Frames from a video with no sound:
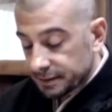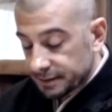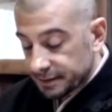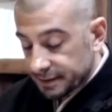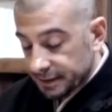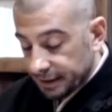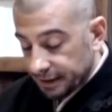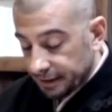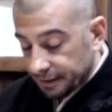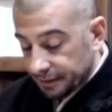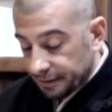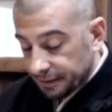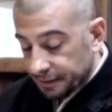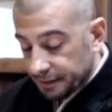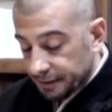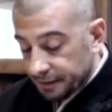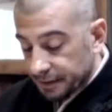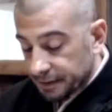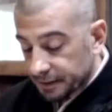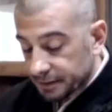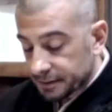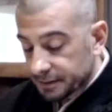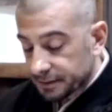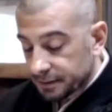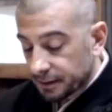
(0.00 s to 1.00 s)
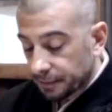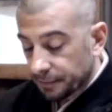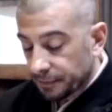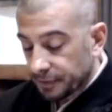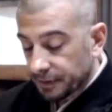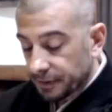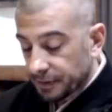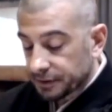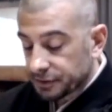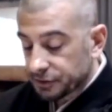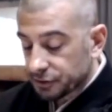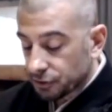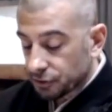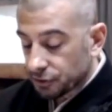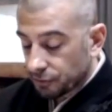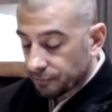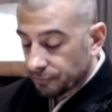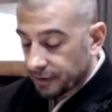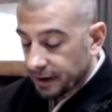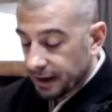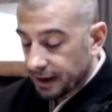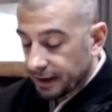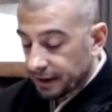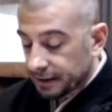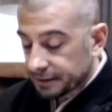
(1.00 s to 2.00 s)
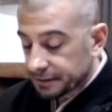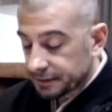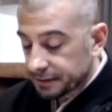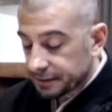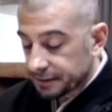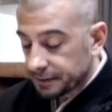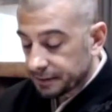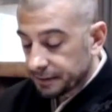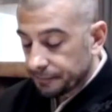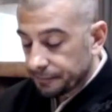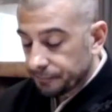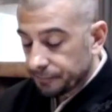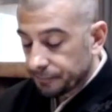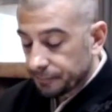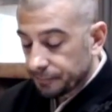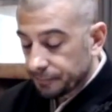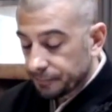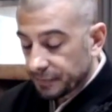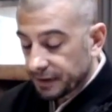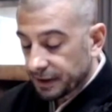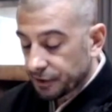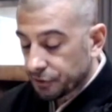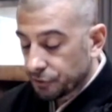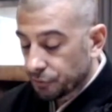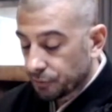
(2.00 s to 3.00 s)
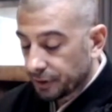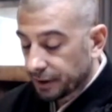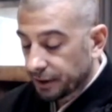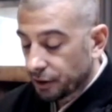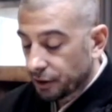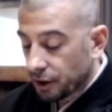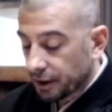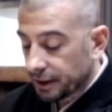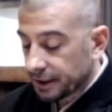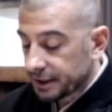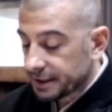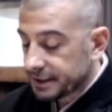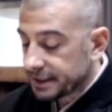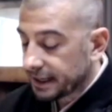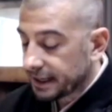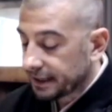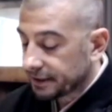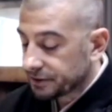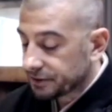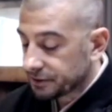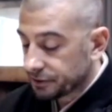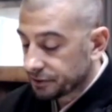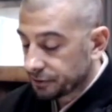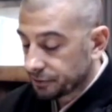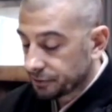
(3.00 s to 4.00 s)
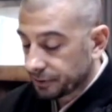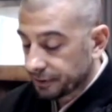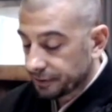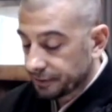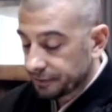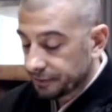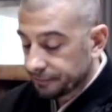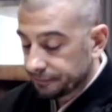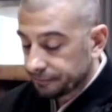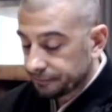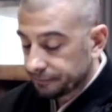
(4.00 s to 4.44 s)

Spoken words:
Death is something so vast that you cannot attach to it.